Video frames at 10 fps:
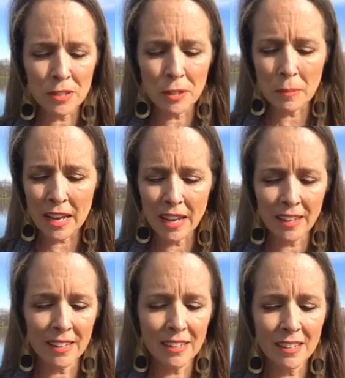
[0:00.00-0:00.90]
on your
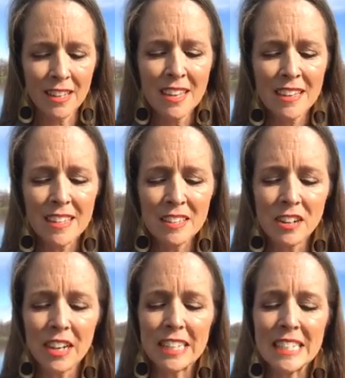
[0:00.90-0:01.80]
back. These
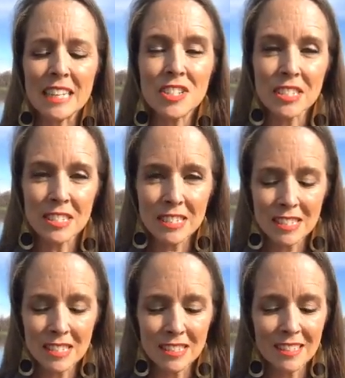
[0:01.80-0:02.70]
are
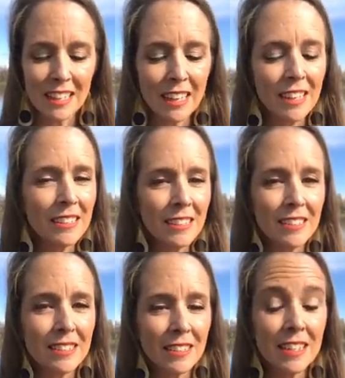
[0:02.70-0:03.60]
audacious and
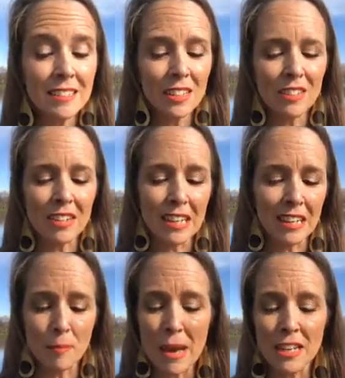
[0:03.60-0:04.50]

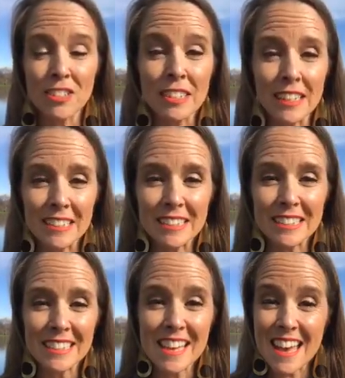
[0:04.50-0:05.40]
exhilarating
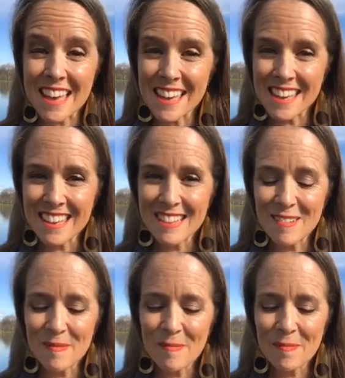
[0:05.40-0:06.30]
imaginings, eh?
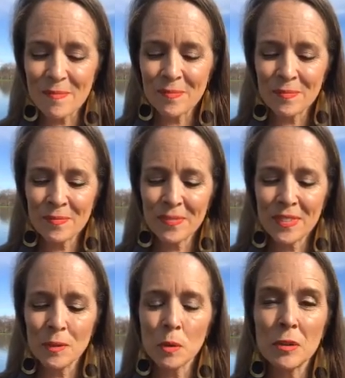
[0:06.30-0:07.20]

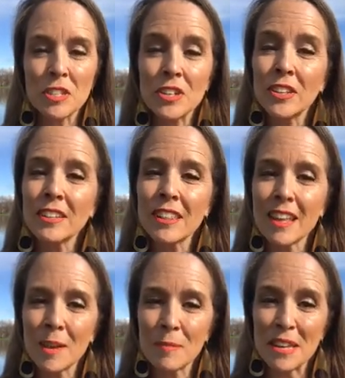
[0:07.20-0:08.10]
We'll return to
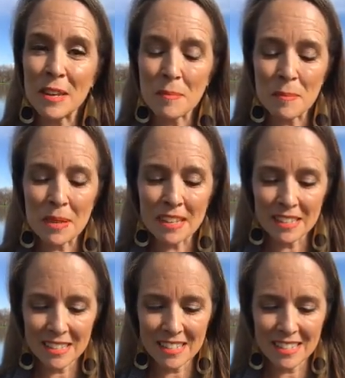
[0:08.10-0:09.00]
them in a
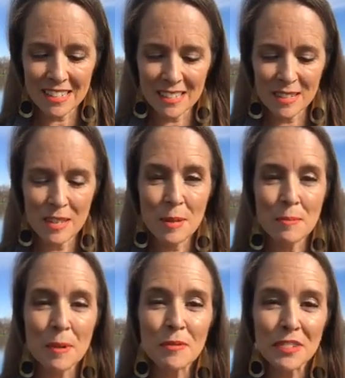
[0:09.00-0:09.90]
bit,
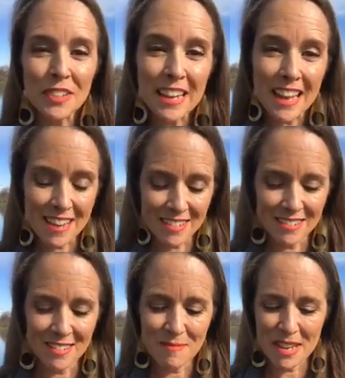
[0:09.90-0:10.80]
but for
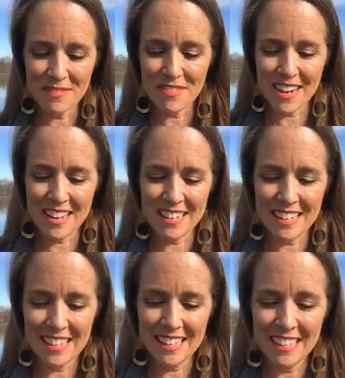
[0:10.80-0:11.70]
now, my friend,